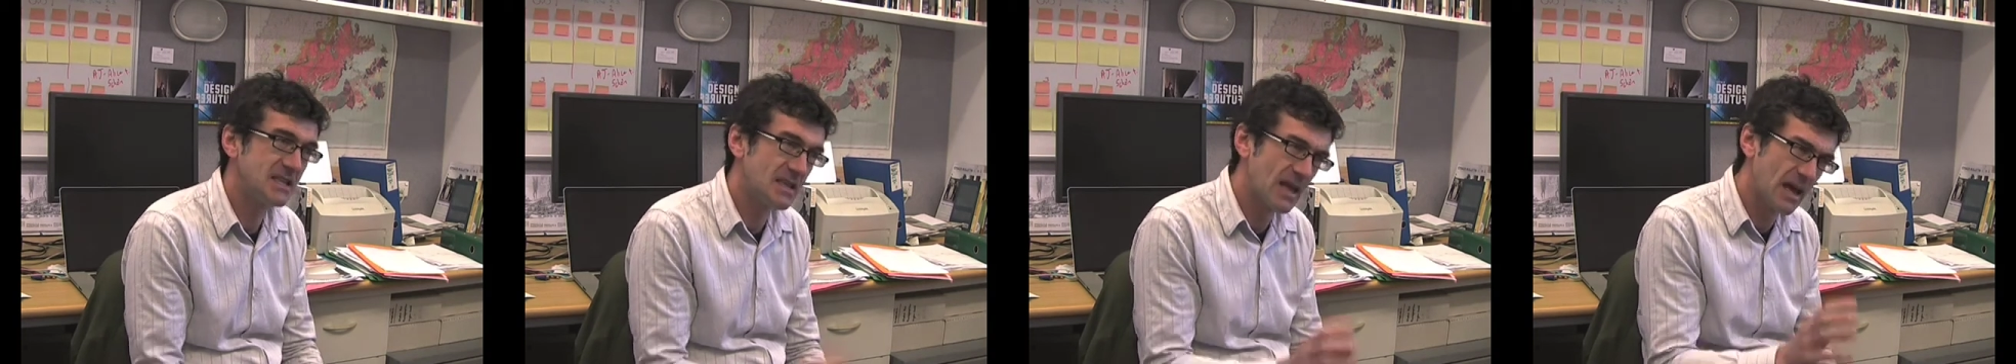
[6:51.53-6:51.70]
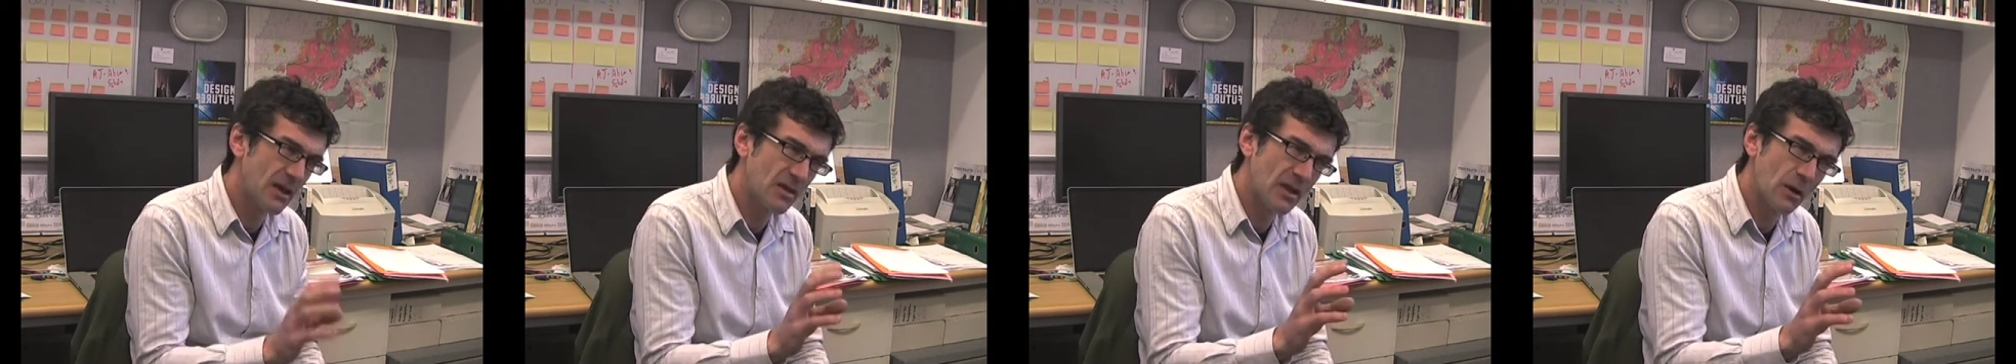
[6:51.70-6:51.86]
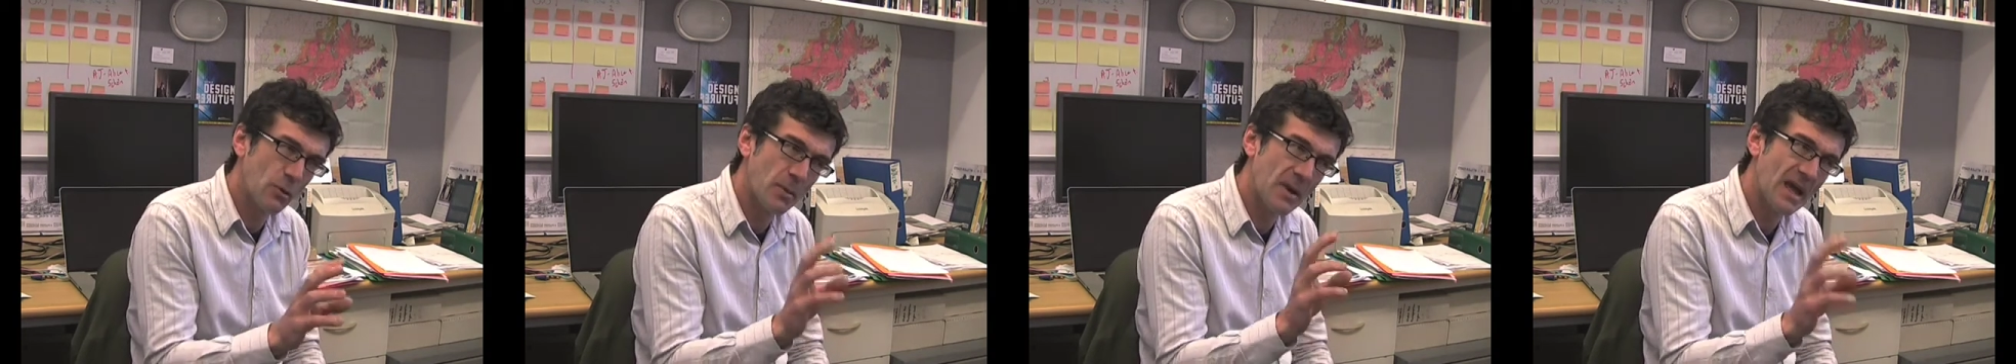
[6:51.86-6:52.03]

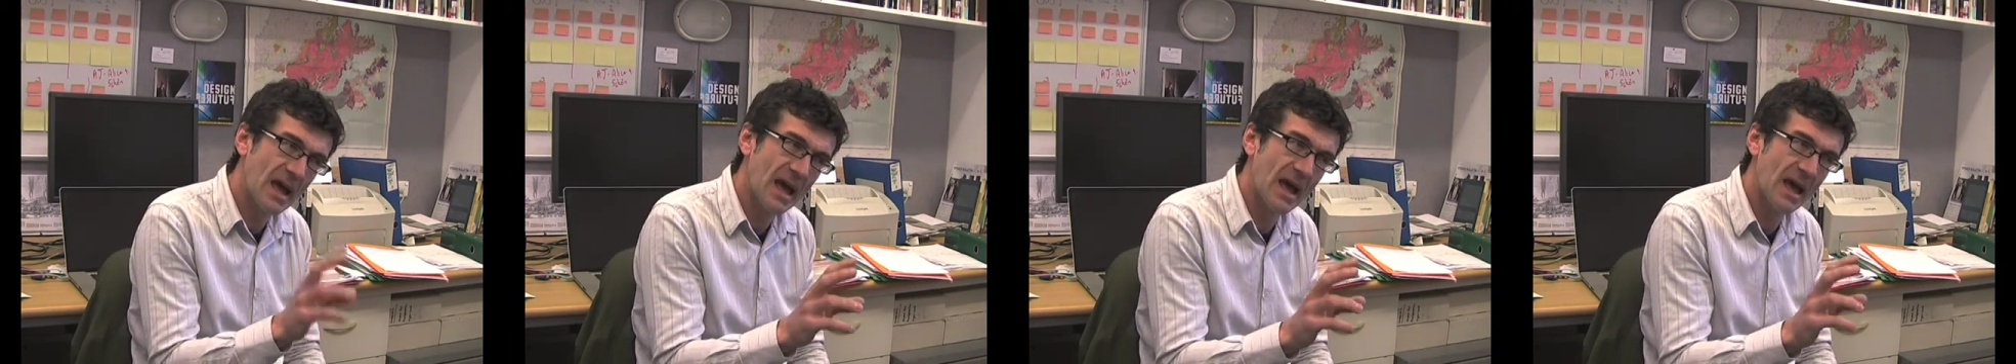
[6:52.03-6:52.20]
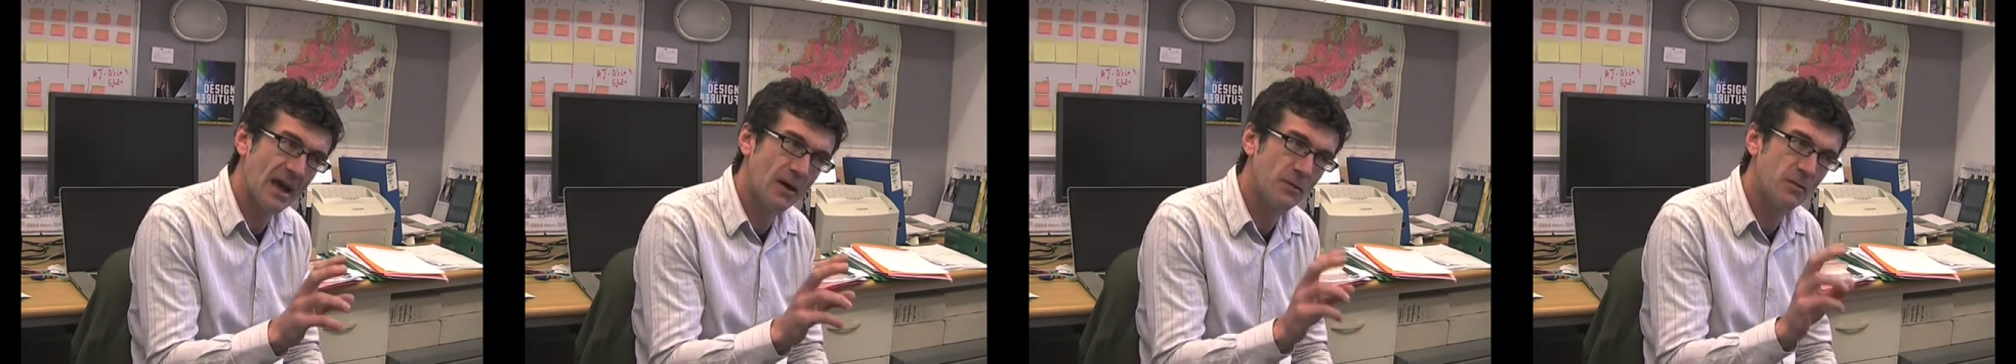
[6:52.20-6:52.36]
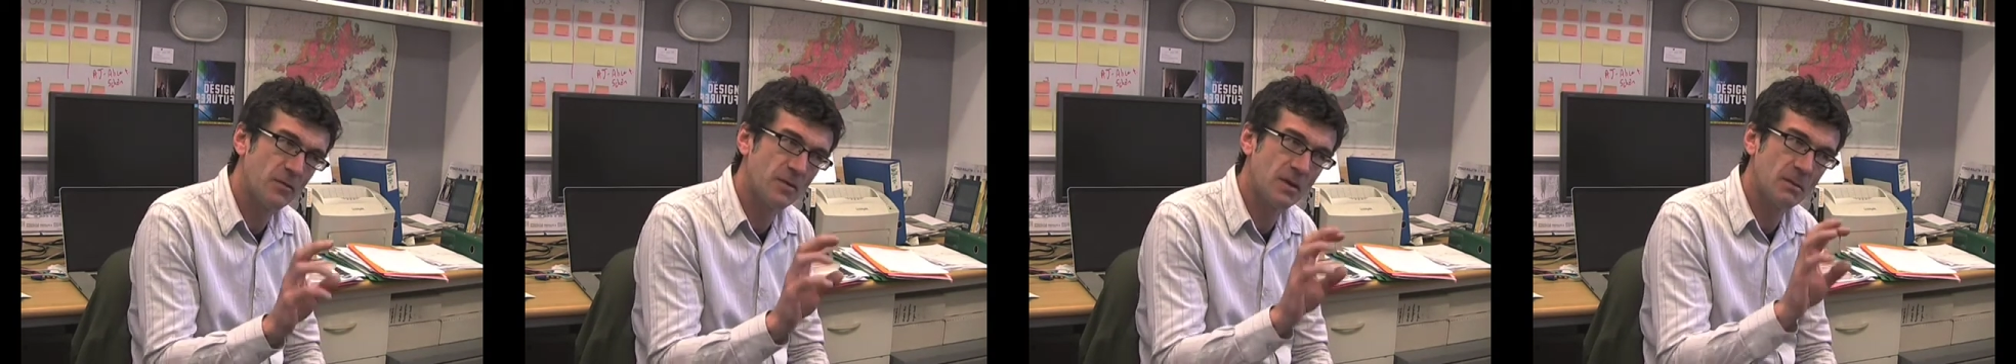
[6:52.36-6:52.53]
That, that would be
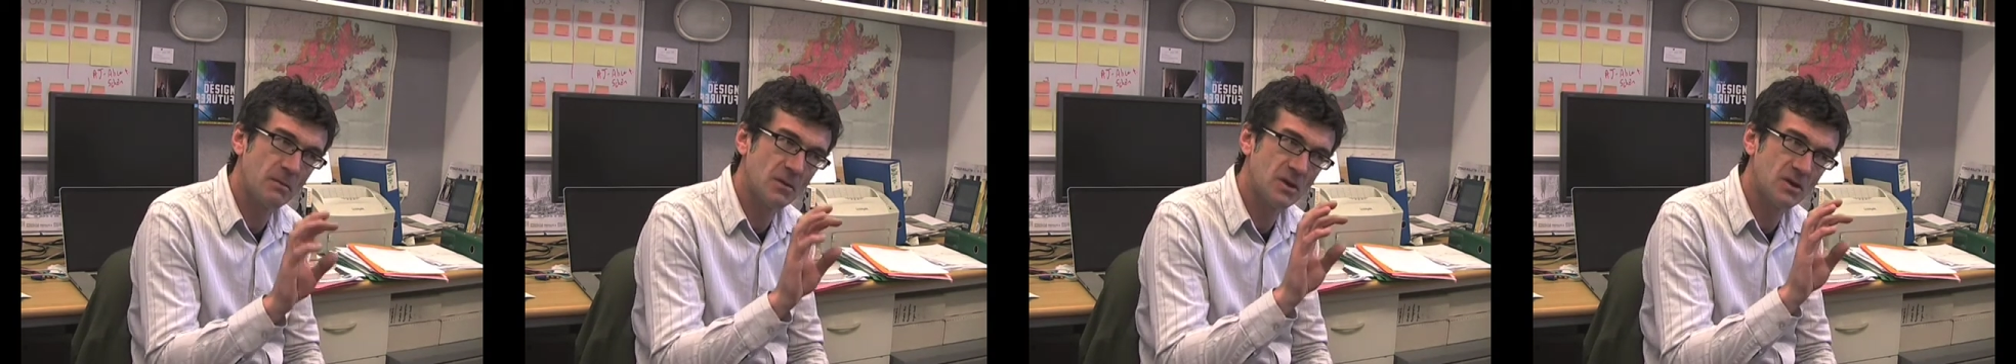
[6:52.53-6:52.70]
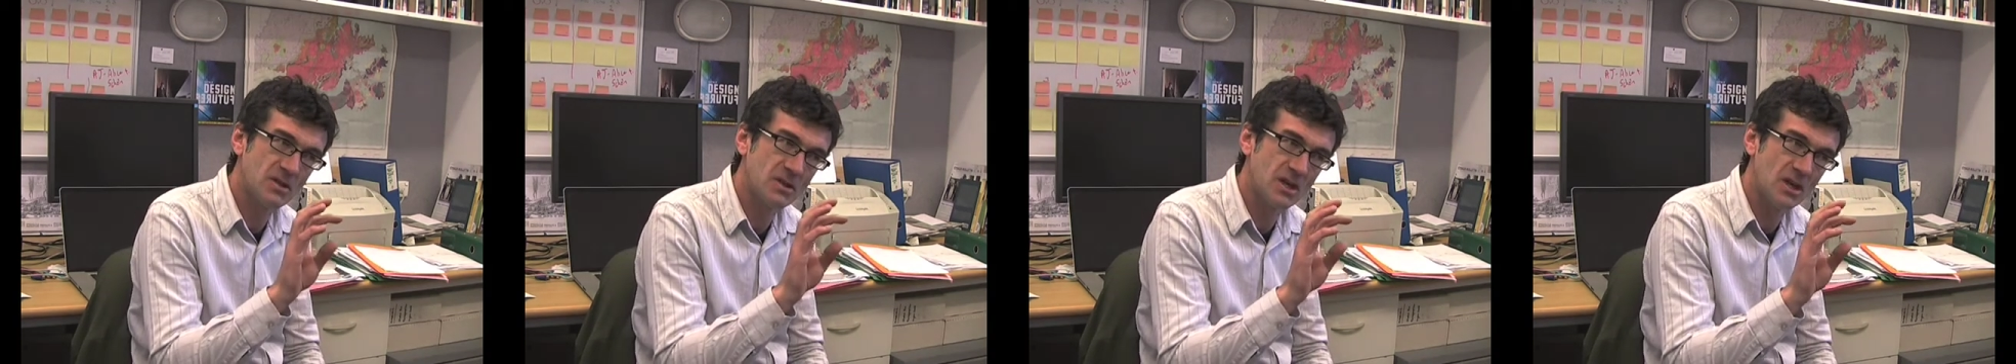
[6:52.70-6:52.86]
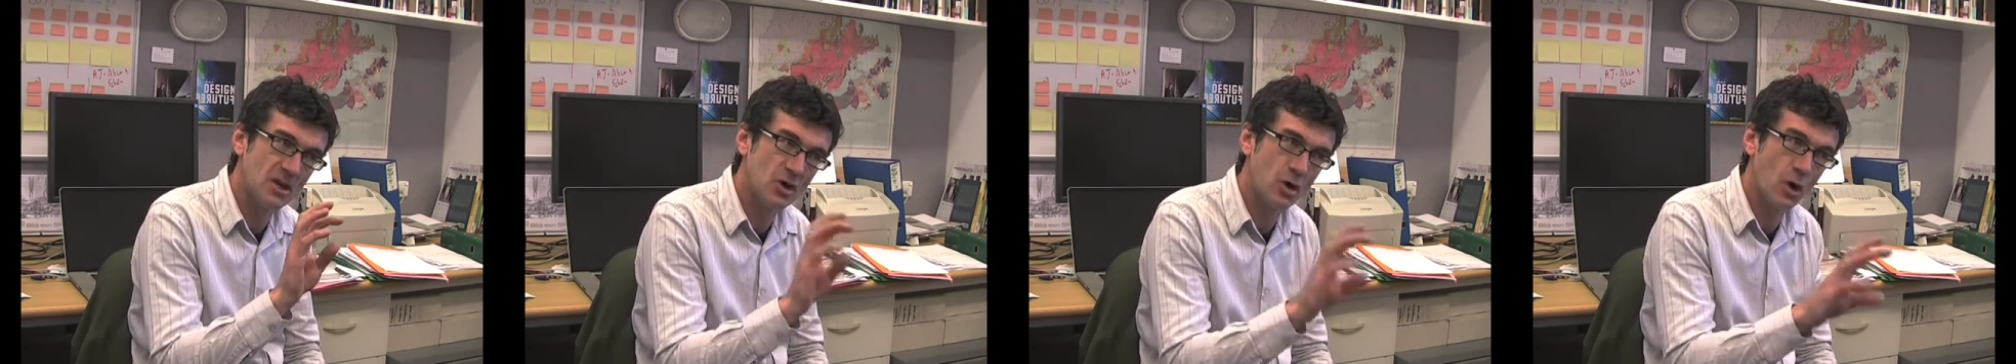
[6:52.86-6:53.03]
hard for them
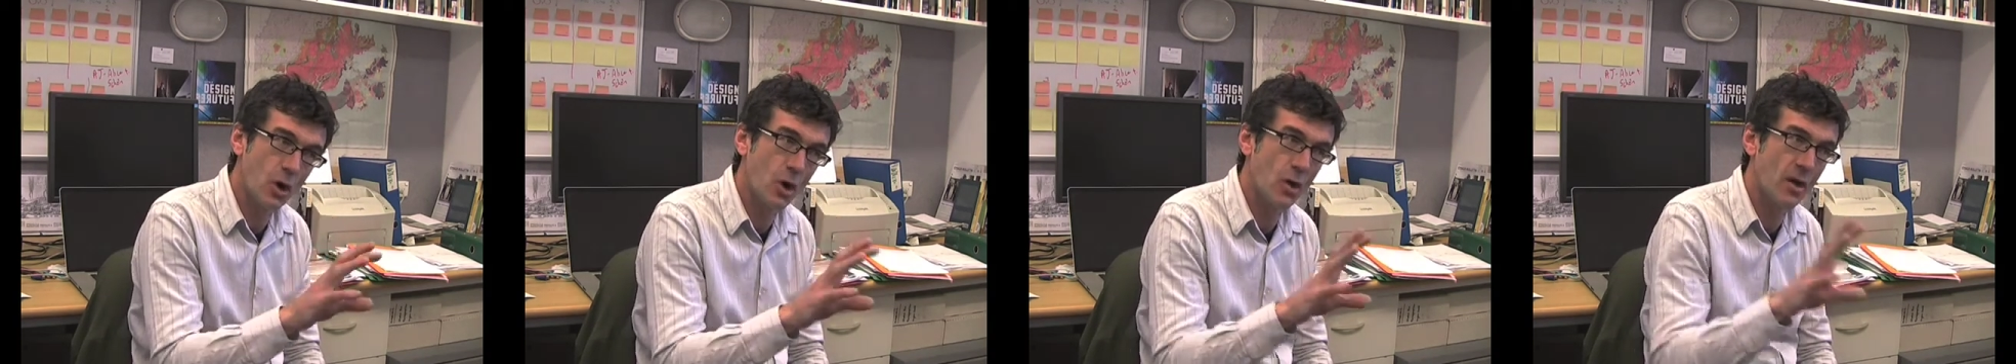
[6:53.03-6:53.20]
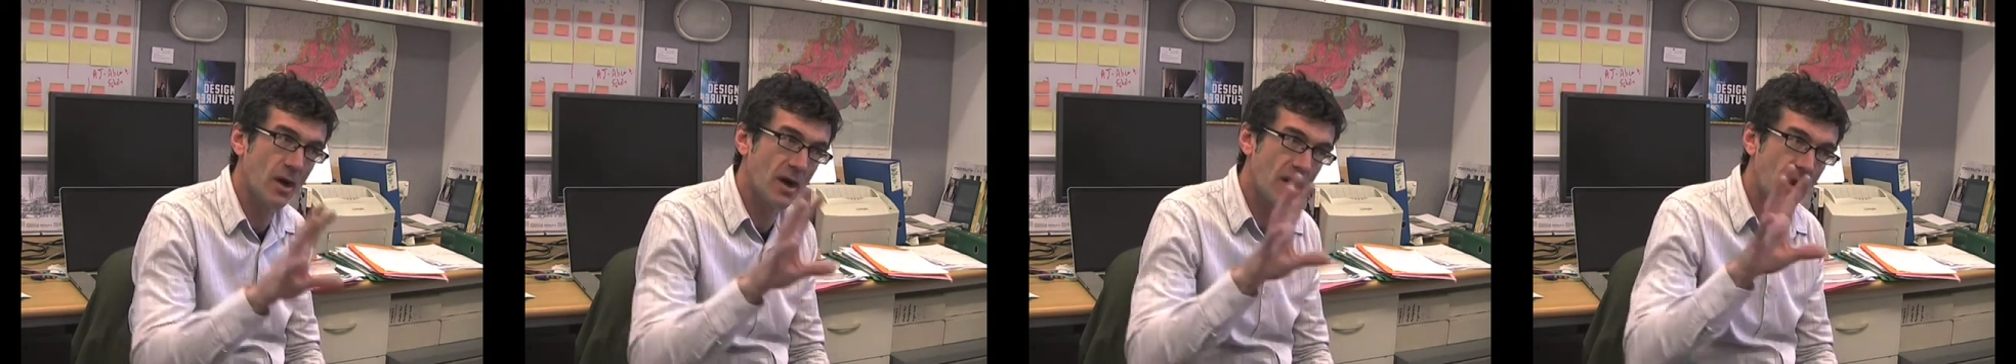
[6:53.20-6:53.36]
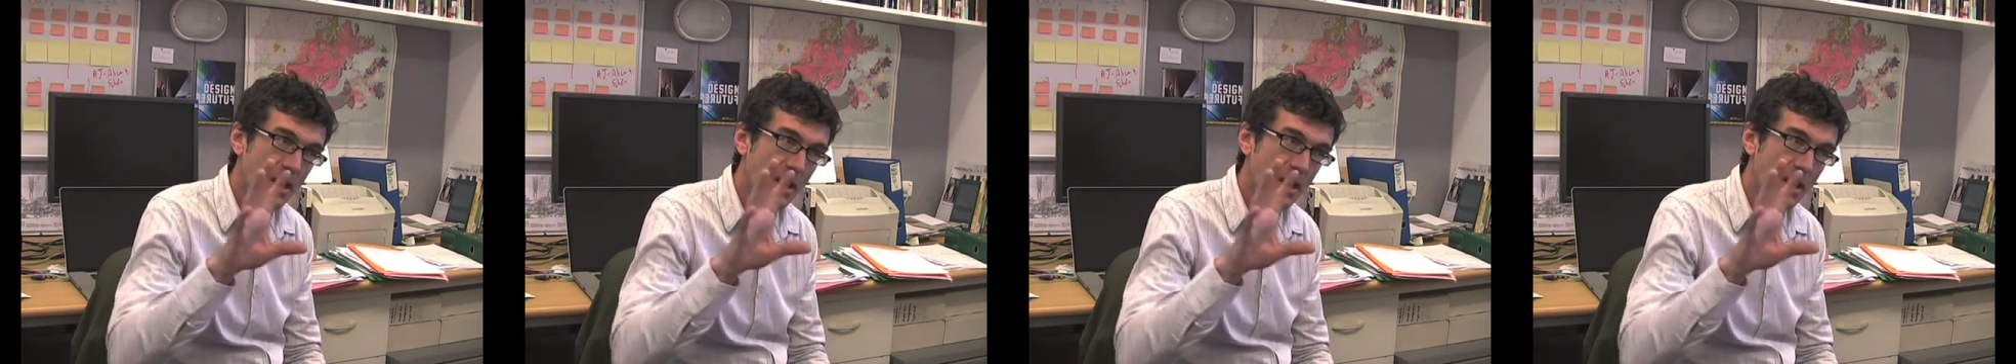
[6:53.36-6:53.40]
because they're not